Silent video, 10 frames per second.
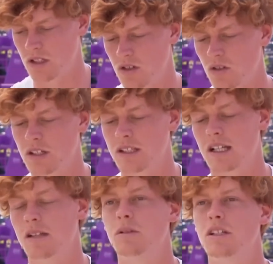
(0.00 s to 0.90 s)
this court it's a
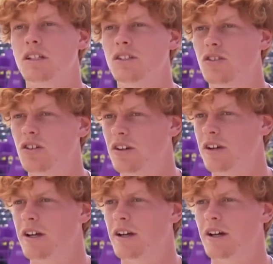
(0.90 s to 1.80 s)
little bit easier
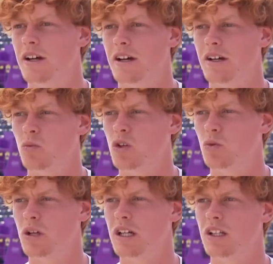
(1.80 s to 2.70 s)
uh, in one
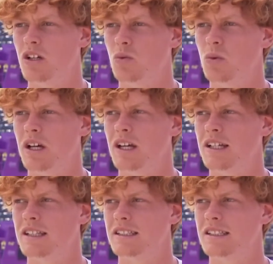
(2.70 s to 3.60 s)
way. In the other way,
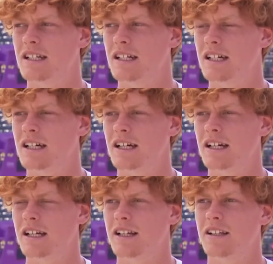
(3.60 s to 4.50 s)
it's uh,
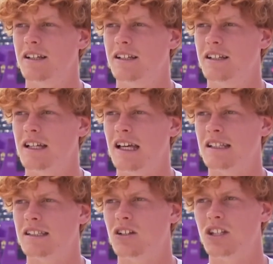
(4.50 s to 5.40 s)

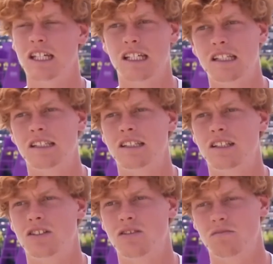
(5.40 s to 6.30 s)
it's not that easy
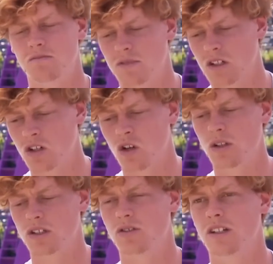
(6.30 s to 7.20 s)

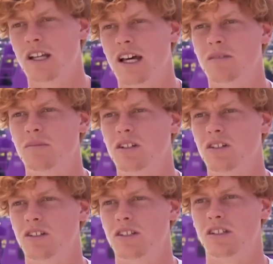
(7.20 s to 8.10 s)
going to the net
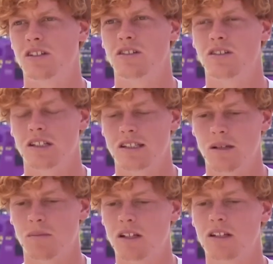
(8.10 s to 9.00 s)
because you know the
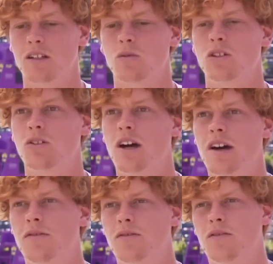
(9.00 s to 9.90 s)
stability what you
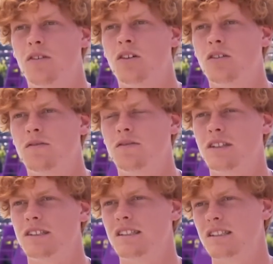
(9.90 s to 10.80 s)
have on your
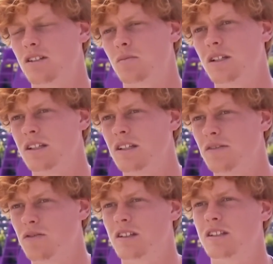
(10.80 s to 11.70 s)
feet is completely
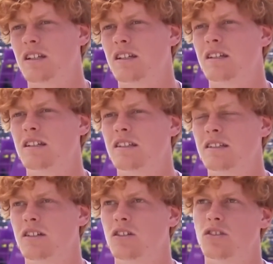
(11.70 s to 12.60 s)
different than
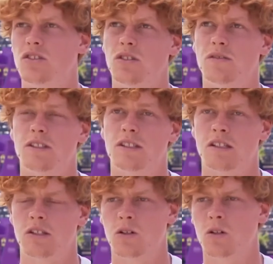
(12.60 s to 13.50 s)
than other
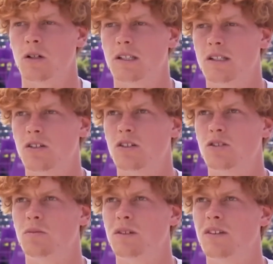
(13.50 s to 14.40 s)
surfaces so it's going
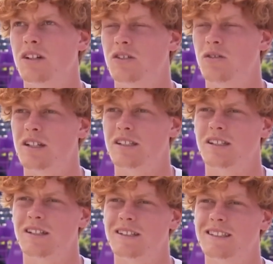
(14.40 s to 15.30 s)
to be very
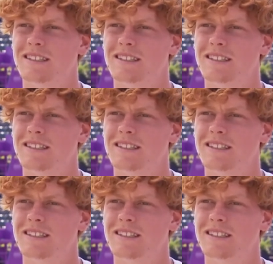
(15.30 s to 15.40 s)
interesting